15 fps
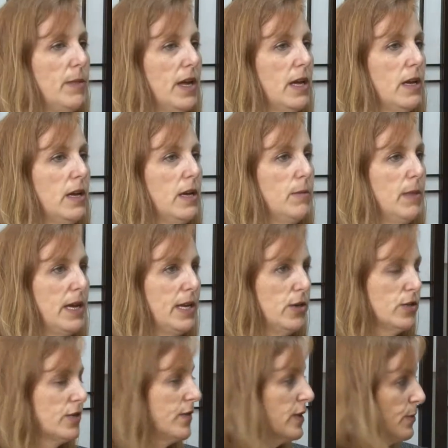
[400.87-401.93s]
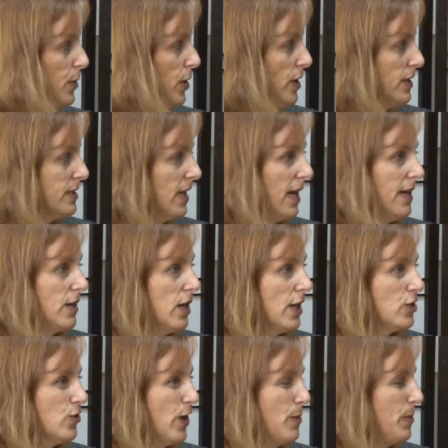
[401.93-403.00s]
that in my years of experience, I, I
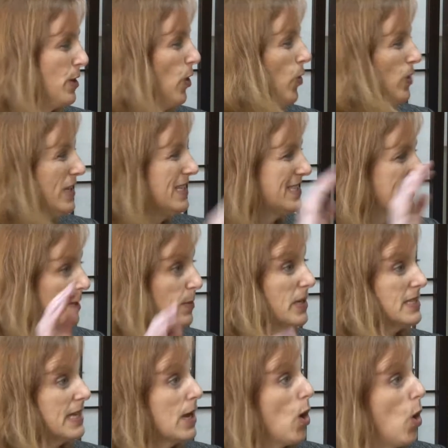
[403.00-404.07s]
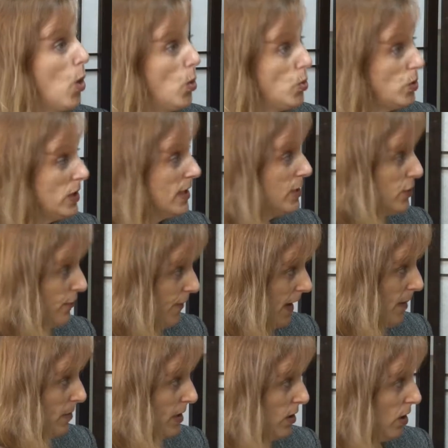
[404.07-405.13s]
try to be holistic because I only do
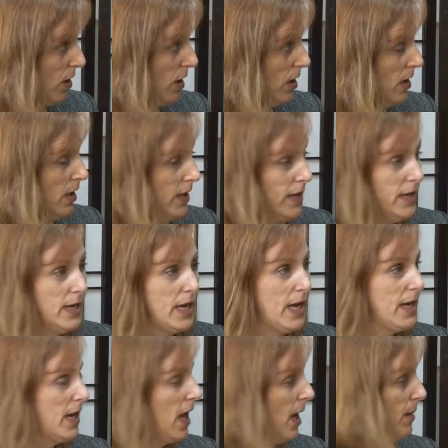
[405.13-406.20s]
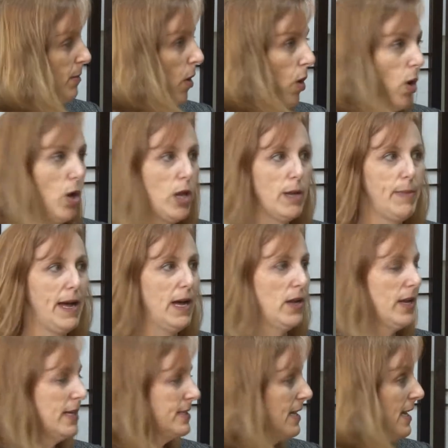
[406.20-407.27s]
family law. Mm -hmm. And I'm all
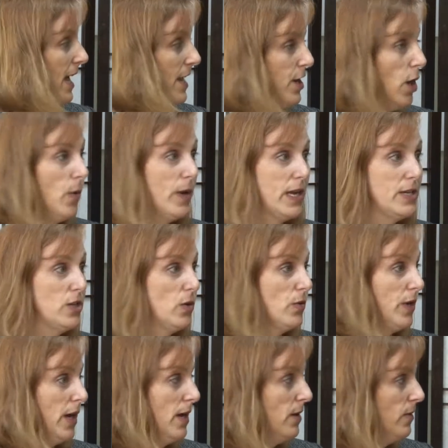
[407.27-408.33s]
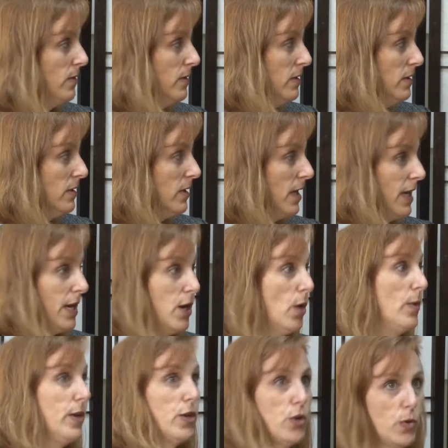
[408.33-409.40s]
about, I say, I know what I don't know, and I
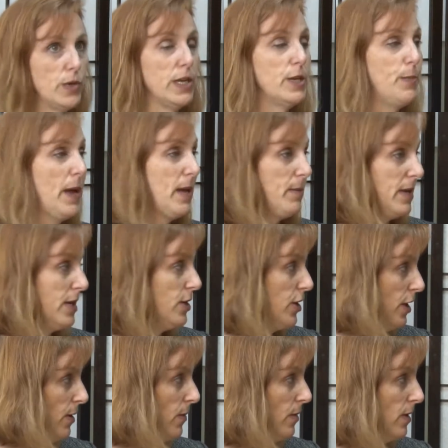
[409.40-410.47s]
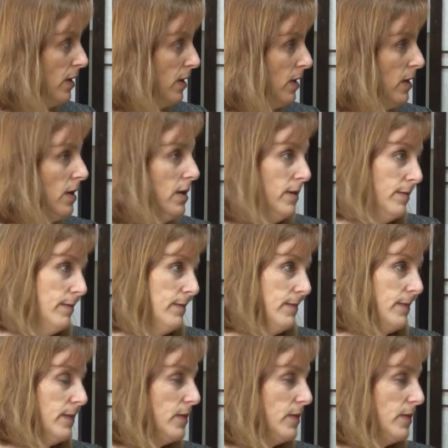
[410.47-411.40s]
know what you don't need to pay me to do. Mm -hmm. That's,